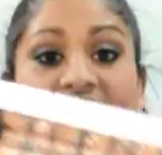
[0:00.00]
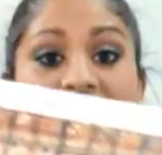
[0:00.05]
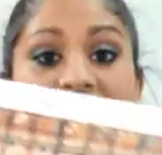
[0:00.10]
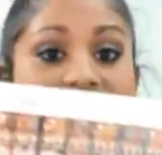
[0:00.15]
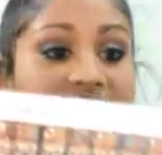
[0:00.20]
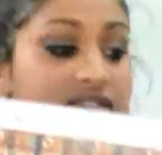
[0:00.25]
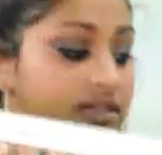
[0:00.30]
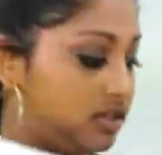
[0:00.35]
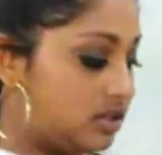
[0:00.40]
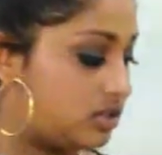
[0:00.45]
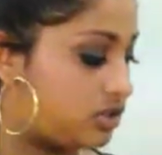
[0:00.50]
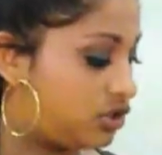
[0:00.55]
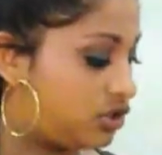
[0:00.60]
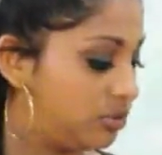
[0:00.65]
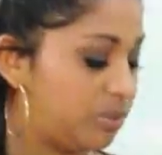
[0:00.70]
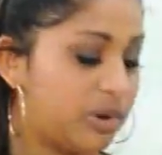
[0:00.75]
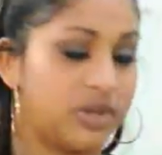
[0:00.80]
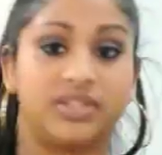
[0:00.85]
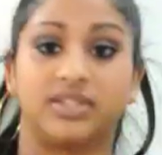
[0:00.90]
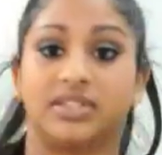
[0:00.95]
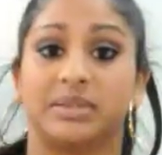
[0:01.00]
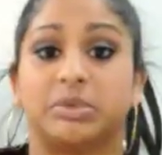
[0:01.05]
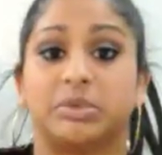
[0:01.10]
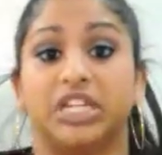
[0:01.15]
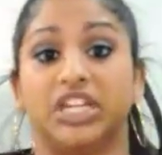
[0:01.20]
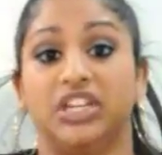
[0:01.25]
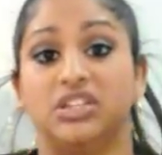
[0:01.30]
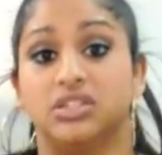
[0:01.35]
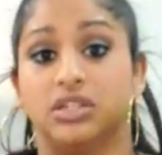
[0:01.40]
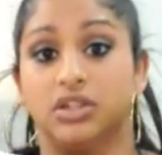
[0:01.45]
these two processes I'm
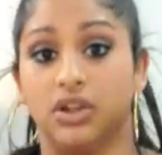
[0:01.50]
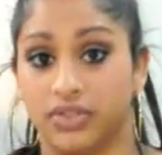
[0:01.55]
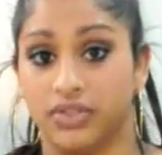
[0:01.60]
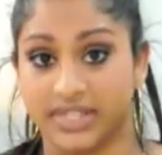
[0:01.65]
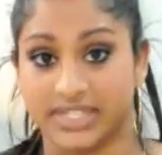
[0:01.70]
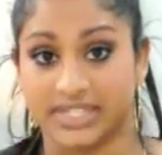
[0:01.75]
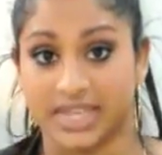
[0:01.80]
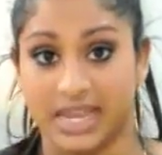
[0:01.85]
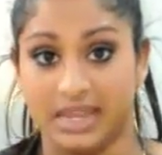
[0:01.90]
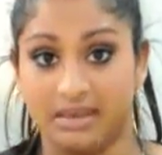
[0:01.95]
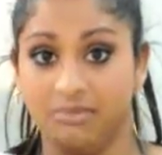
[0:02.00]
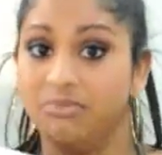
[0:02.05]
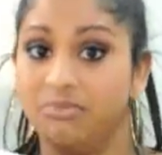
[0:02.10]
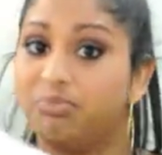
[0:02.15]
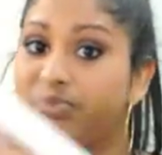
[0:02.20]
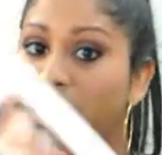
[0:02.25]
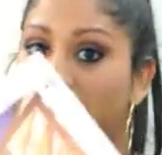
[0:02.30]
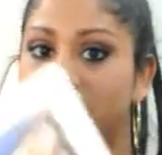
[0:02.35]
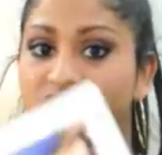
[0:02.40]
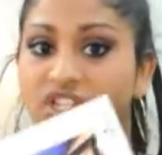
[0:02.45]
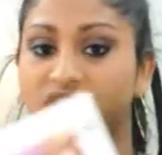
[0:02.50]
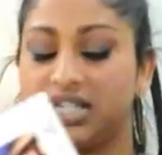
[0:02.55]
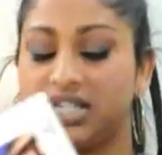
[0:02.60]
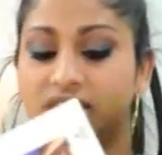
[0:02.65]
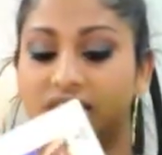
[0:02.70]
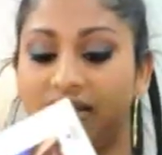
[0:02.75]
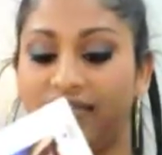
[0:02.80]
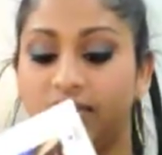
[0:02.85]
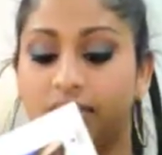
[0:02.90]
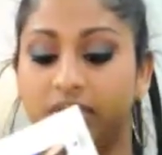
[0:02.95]
going to use are not the same, but just
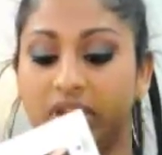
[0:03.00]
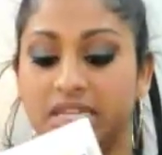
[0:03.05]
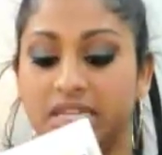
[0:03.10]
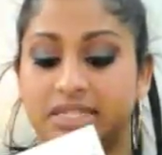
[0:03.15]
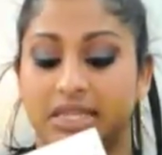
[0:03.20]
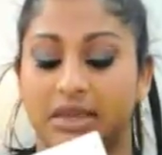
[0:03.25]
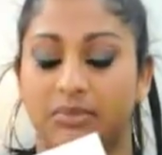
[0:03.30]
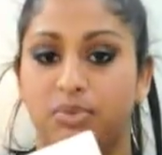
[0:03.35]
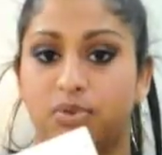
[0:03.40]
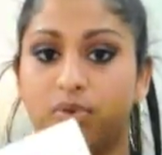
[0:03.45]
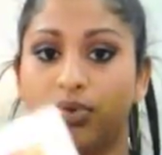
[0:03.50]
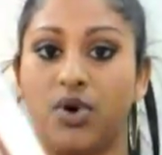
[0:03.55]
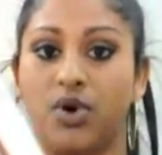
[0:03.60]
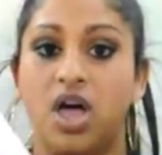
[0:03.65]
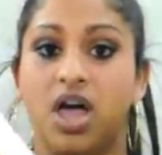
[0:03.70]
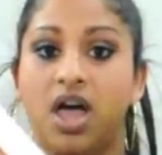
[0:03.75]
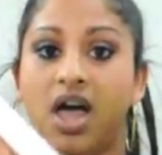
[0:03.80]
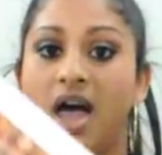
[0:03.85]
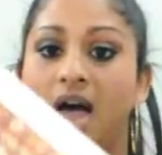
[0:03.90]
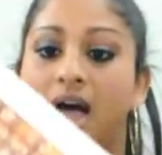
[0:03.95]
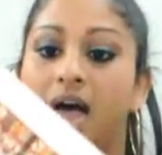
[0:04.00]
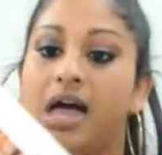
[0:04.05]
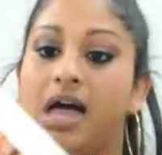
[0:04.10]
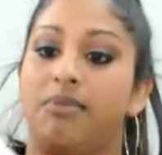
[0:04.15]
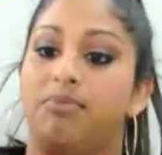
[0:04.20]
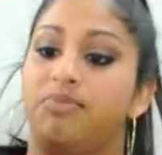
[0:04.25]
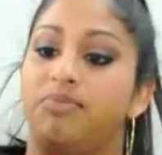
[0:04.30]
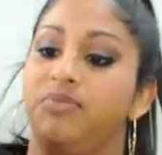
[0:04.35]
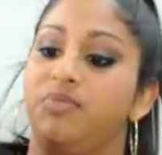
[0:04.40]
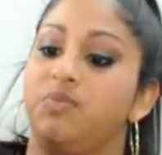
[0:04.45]
to give you an example,
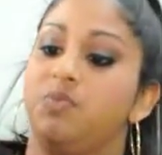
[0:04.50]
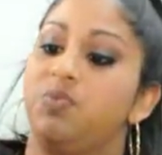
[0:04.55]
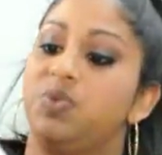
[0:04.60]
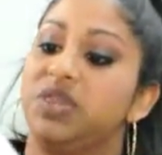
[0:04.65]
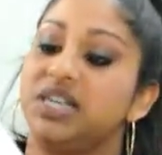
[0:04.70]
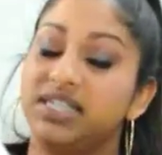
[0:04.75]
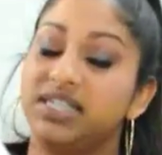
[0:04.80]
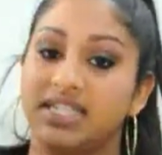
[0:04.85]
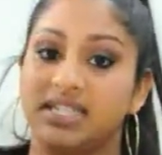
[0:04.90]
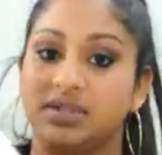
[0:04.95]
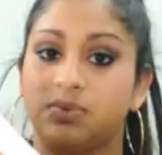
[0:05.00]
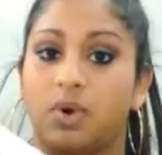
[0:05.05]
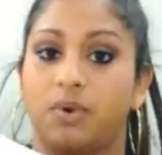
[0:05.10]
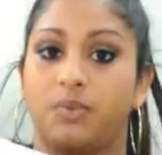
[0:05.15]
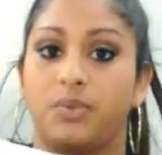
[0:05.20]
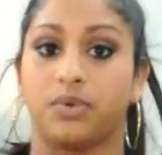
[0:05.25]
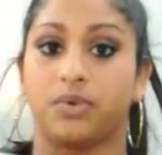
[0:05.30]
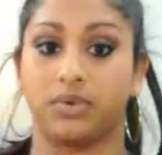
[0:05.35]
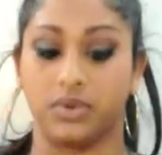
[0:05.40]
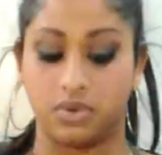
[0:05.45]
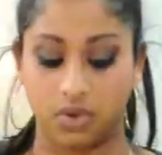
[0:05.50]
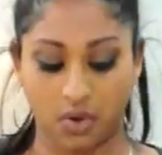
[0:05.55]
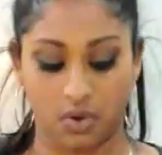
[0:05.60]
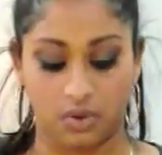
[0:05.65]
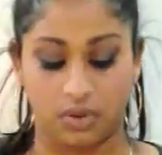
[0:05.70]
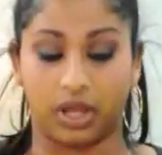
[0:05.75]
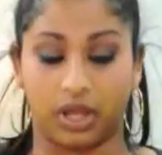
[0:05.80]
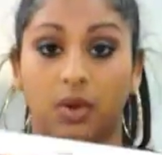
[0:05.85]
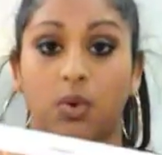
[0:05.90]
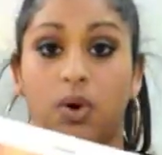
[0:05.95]
um, this is what we would
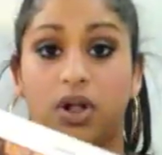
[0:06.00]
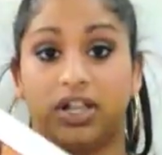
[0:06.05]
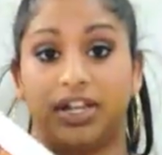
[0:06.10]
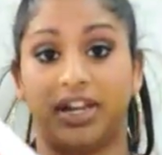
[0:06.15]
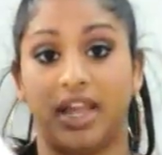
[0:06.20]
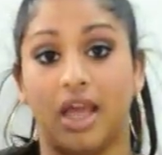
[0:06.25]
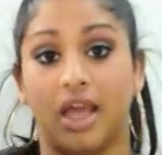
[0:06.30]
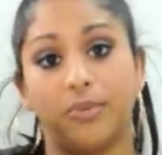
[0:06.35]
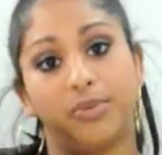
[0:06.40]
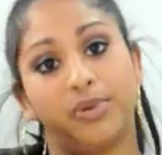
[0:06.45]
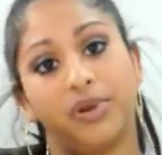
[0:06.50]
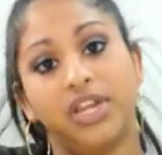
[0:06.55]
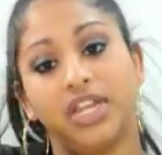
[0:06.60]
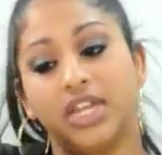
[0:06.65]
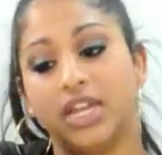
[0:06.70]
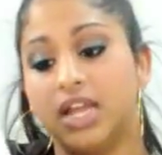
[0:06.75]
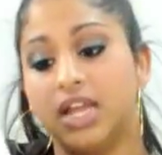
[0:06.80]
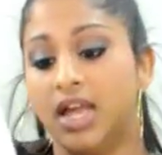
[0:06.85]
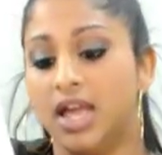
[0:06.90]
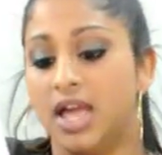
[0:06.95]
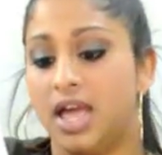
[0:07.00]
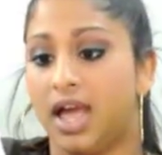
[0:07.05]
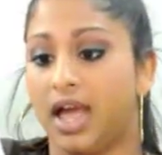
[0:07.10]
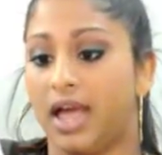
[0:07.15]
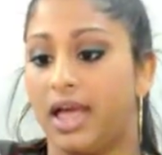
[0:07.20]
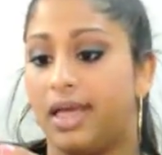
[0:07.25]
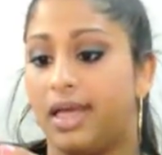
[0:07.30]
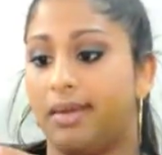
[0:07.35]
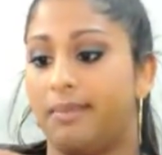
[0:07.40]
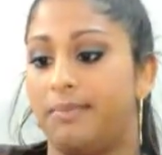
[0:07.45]
call a quality art print.
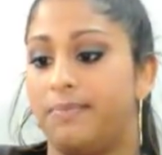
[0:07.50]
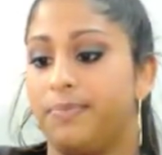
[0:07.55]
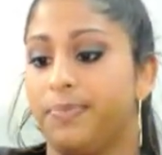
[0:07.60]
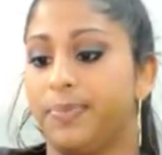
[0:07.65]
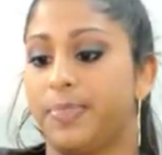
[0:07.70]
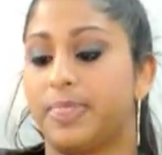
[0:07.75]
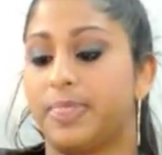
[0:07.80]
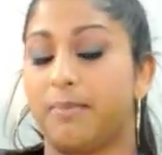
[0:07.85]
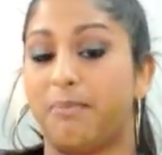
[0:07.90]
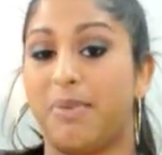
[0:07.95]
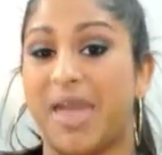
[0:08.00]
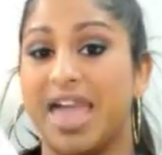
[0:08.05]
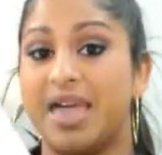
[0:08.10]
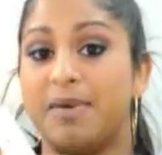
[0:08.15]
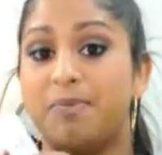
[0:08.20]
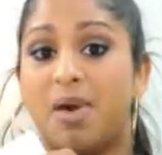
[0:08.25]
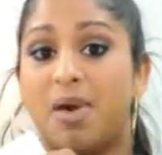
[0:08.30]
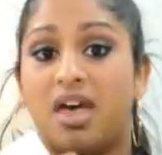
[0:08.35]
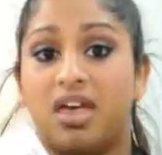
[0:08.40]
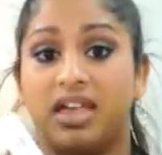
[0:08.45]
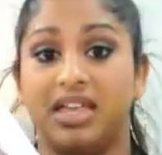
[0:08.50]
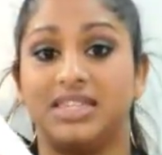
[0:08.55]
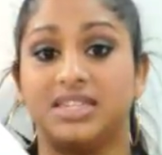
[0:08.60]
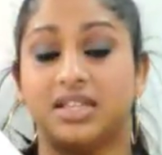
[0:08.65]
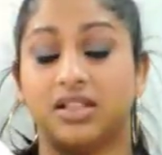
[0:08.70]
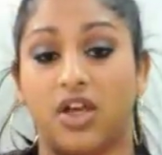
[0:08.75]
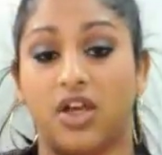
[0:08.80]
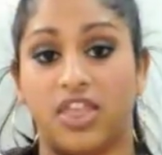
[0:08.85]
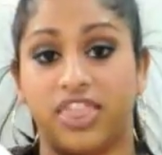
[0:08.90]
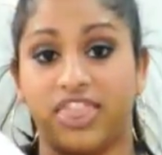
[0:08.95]
Um, the paper is
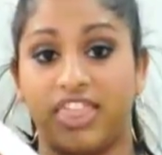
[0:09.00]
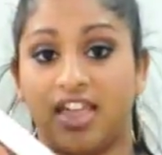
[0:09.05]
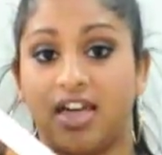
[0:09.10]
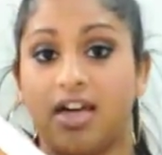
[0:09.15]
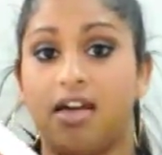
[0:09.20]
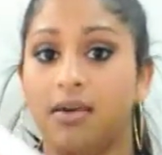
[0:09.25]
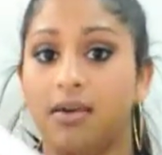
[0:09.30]
a lot thicker,